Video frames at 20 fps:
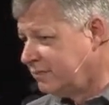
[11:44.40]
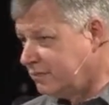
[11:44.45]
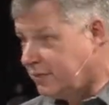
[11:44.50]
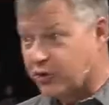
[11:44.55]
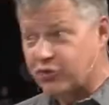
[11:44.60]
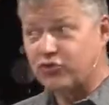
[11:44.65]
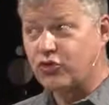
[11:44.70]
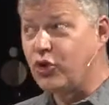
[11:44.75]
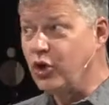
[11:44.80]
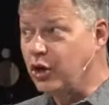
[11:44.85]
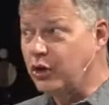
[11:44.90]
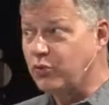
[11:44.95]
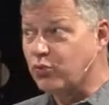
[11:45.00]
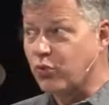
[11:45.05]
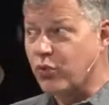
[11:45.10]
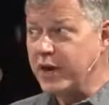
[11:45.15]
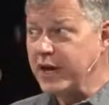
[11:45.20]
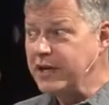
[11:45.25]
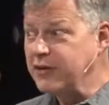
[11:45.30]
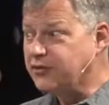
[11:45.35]
There's
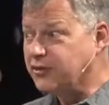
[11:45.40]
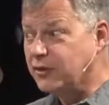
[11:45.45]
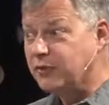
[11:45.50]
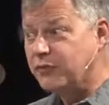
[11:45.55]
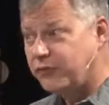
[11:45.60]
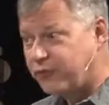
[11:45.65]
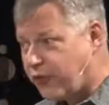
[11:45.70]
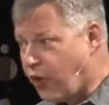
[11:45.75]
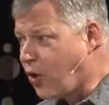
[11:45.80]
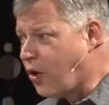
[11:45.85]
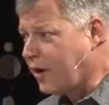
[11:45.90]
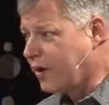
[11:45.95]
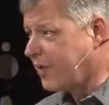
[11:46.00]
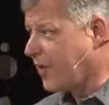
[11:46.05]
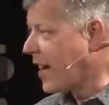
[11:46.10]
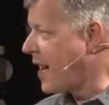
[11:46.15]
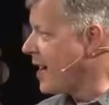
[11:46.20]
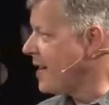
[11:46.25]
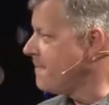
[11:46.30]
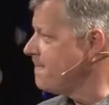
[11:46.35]
good reason for
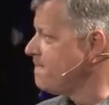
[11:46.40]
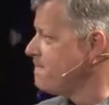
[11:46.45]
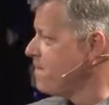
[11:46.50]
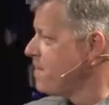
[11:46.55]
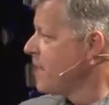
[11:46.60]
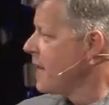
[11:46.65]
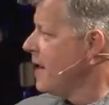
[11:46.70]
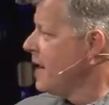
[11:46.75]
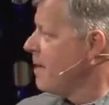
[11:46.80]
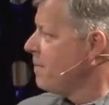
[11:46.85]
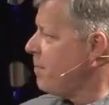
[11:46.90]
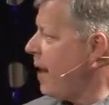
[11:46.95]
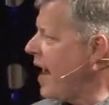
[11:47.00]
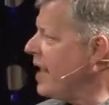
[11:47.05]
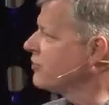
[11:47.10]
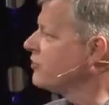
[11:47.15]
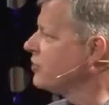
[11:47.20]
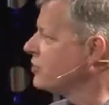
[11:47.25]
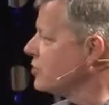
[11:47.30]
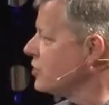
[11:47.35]
that.
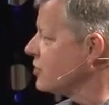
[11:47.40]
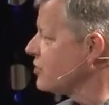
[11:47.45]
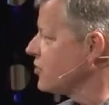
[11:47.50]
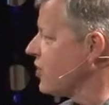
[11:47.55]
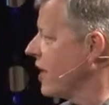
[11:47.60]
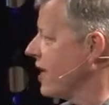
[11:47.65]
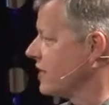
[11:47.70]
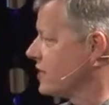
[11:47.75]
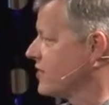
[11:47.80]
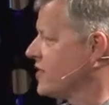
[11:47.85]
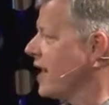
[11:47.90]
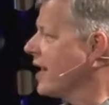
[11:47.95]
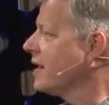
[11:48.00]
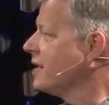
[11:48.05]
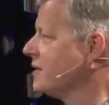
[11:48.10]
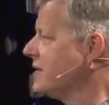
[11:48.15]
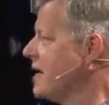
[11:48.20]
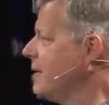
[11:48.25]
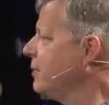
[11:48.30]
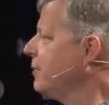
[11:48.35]
Passages like
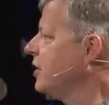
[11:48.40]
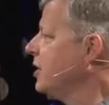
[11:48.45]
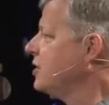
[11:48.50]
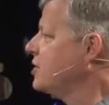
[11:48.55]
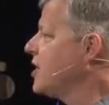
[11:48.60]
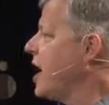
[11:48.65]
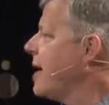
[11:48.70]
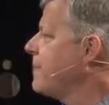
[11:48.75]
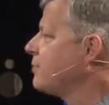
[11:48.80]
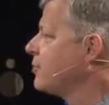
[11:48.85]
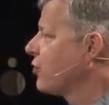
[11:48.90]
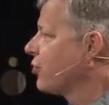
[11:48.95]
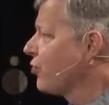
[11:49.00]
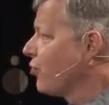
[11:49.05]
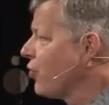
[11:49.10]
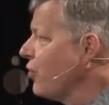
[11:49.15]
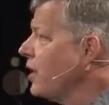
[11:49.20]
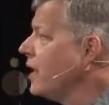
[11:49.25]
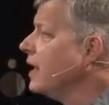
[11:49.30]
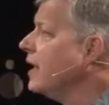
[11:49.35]
2 Timothy chapter
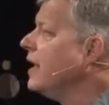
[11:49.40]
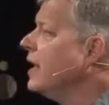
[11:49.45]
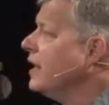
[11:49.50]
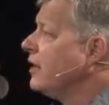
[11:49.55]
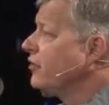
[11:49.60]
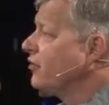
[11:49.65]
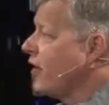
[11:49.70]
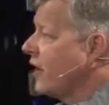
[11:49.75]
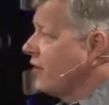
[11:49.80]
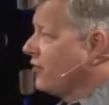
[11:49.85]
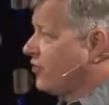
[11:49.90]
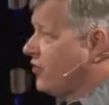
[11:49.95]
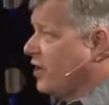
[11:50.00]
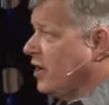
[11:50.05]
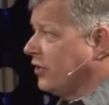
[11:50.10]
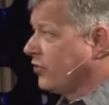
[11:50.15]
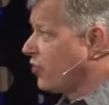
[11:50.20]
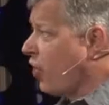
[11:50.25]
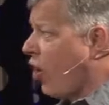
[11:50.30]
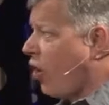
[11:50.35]
3 says
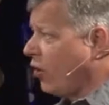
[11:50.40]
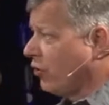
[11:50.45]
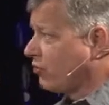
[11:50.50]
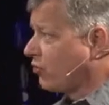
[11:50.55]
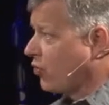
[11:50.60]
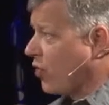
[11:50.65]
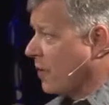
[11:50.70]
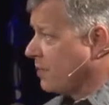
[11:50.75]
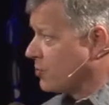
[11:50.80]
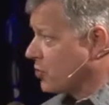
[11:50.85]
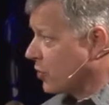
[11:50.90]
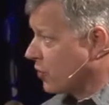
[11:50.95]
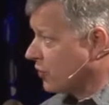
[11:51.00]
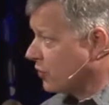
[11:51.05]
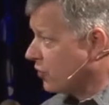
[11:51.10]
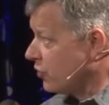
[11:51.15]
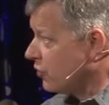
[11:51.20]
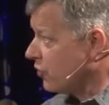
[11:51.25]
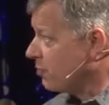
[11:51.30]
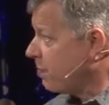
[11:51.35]
this: all Scripture
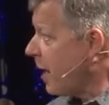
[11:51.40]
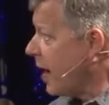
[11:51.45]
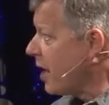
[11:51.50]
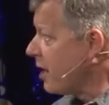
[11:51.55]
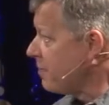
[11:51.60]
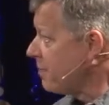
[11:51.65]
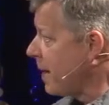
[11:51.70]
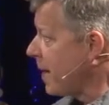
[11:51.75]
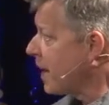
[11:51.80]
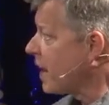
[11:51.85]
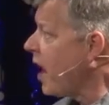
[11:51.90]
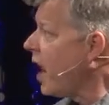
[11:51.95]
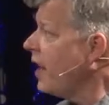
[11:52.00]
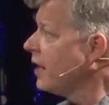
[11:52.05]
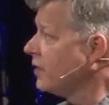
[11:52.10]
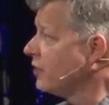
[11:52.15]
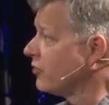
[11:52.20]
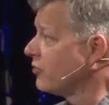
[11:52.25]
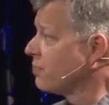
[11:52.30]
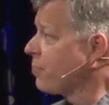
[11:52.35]
is inspired by
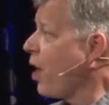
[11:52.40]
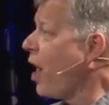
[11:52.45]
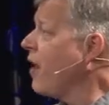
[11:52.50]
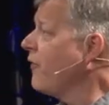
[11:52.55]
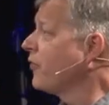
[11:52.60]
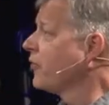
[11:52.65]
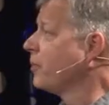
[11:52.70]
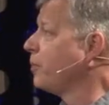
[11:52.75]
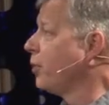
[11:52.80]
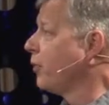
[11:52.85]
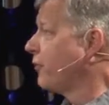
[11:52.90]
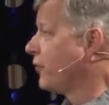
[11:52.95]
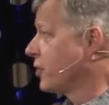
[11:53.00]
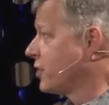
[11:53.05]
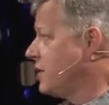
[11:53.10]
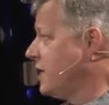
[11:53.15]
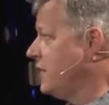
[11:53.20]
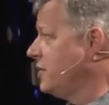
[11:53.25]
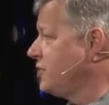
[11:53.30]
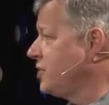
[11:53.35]
God and is profitable for
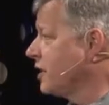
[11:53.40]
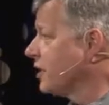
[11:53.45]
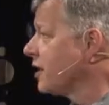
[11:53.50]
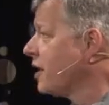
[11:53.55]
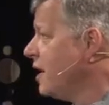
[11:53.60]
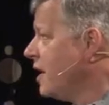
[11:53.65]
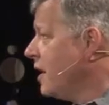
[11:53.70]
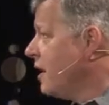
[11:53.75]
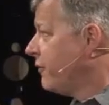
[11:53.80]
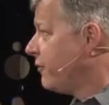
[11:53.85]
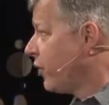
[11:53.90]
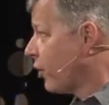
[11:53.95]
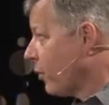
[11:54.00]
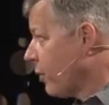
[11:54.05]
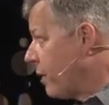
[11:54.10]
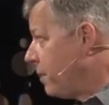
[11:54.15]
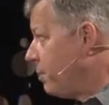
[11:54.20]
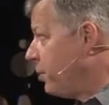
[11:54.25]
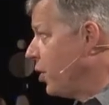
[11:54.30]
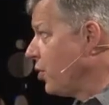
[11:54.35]
teaching, for
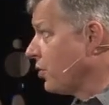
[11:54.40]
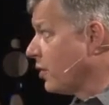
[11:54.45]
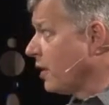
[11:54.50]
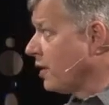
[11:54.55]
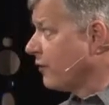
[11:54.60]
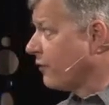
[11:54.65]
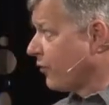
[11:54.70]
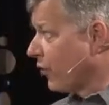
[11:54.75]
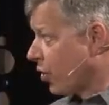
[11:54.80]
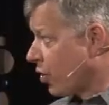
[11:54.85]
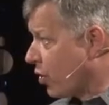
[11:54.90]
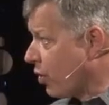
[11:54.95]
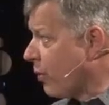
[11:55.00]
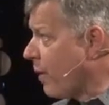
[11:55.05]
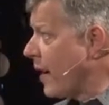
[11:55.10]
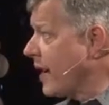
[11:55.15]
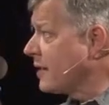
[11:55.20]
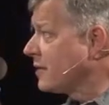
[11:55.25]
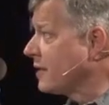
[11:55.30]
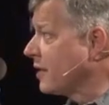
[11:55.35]
rebuking, for
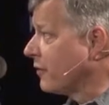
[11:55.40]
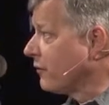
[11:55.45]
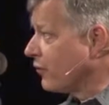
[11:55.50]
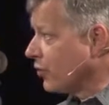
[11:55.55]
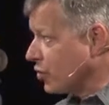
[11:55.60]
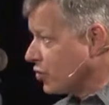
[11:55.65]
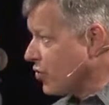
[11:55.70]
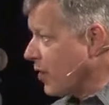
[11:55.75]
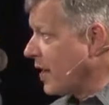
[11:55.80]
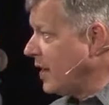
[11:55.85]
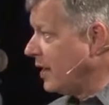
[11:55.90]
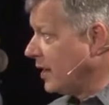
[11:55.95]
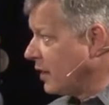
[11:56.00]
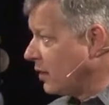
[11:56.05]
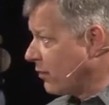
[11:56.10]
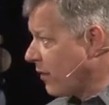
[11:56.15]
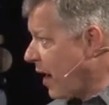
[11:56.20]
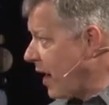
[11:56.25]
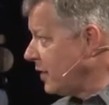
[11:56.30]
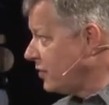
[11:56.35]
correcting, for training
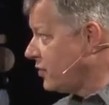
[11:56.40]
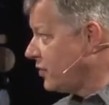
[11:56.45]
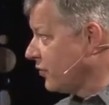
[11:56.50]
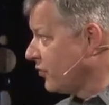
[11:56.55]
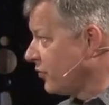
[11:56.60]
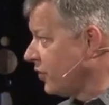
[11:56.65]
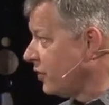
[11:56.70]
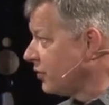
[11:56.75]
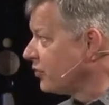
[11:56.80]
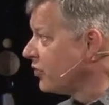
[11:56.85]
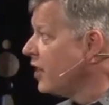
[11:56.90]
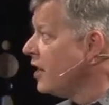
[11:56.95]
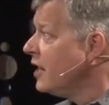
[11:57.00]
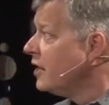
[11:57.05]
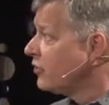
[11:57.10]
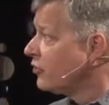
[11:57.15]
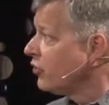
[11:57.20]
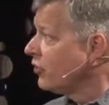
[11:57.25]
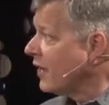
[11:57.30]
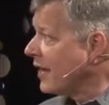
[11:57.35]
in righteousness,
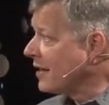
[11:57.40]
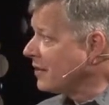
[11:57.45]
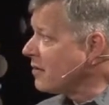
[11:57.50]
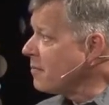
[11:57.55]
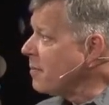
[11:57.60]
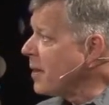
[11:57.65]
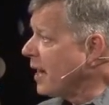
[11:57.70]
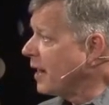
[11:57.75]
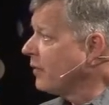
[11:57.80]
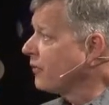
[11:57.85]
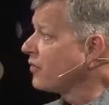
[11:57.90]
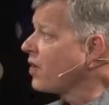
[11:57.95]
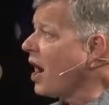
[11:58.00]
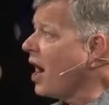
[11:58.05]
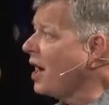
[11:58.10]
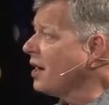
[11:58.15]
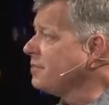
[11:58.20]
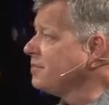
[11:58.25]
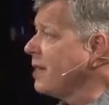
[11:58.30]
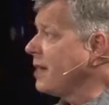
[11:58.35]
so that the man of
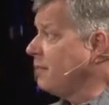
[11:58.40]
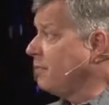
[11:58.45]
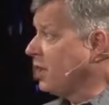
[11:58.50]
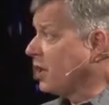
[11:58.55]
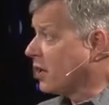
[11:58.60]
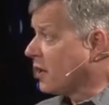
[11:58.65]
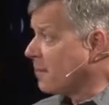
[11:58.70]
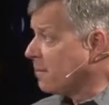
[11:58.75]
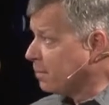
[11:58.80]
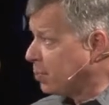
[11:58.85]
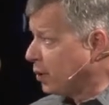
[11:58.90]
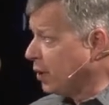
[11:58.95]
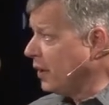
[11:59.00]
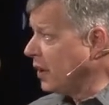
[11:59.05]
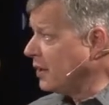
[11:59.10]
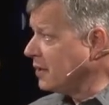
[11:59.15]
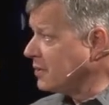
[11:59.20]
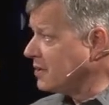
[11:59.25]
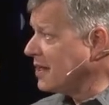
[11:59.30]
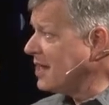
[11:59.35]
God may be
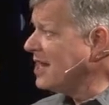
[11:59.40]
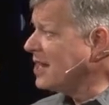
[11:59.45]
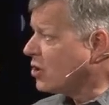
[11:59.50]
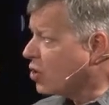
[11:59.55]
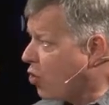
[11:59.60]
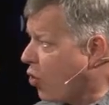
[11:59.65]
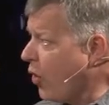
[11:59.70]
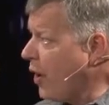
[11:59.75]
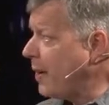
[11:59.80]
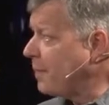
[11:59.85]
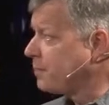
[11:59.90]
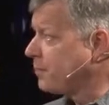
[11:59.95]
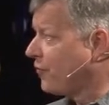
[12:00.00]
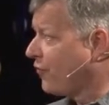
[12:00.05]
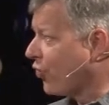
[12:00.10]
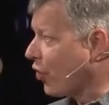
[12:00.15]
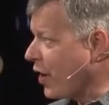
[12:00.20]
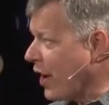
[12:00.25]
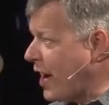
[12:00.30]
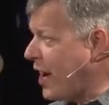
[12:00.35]
complete, equipped
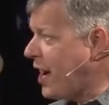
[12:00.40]
for